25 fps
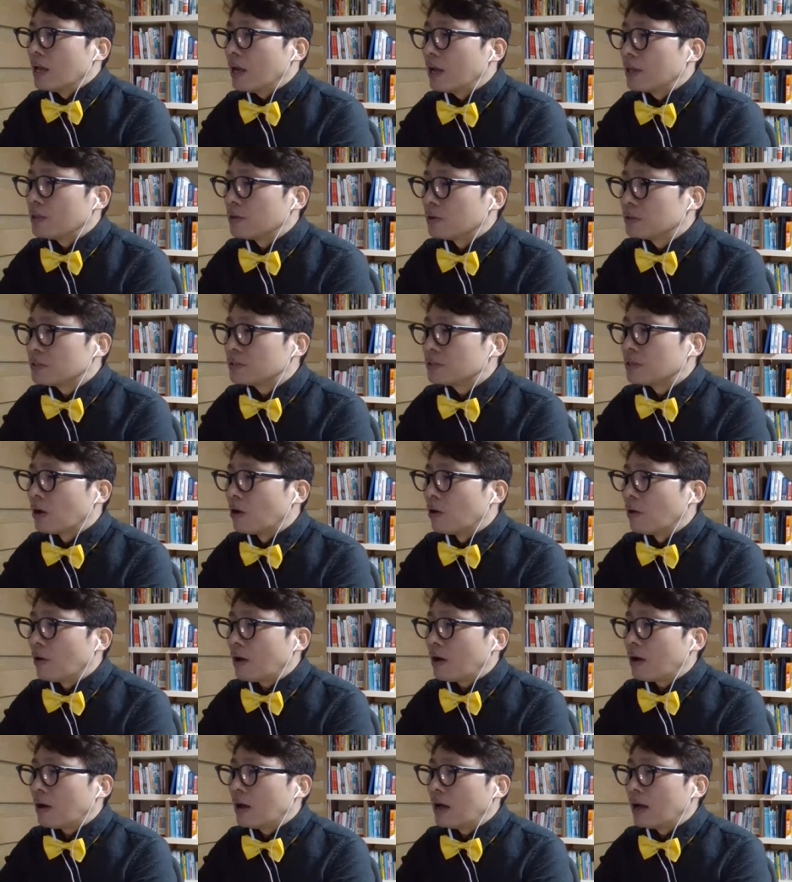And
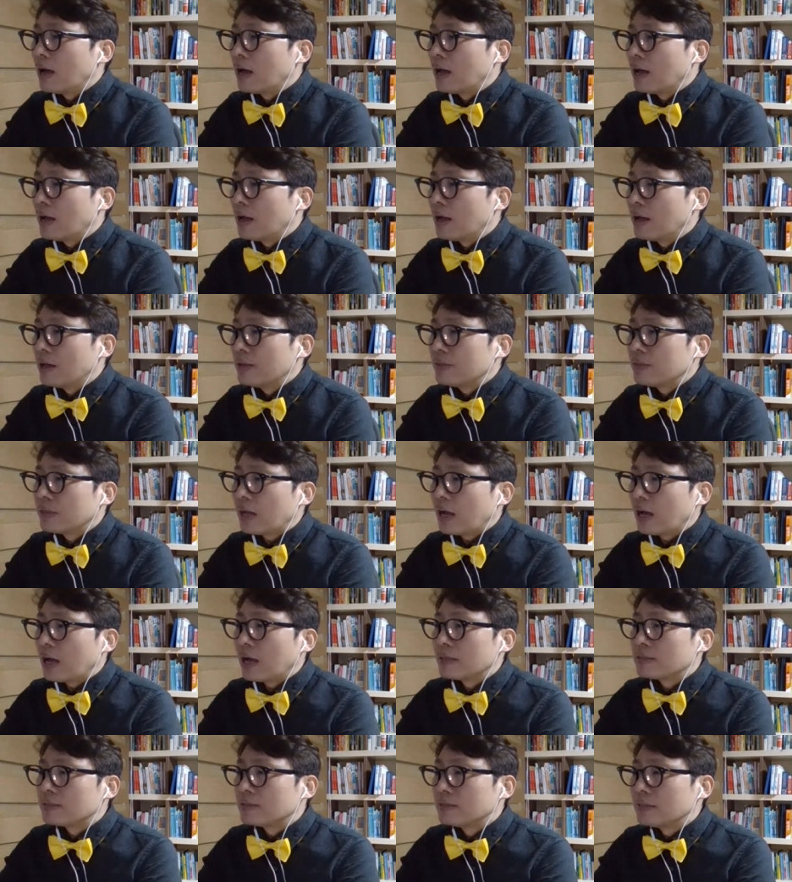also, Adnan
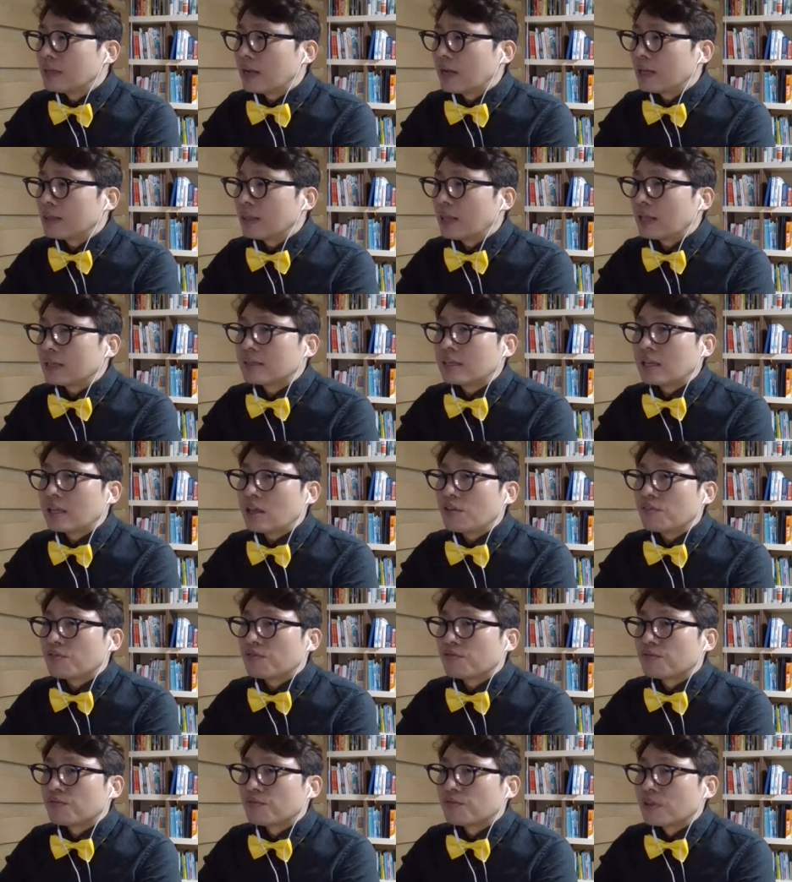
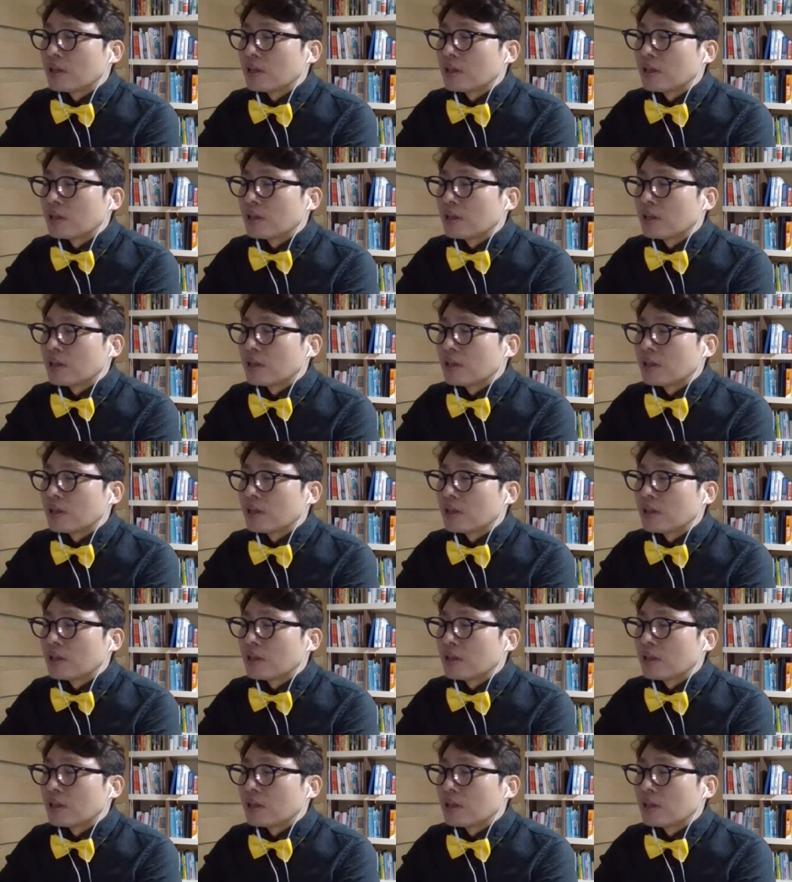Latif,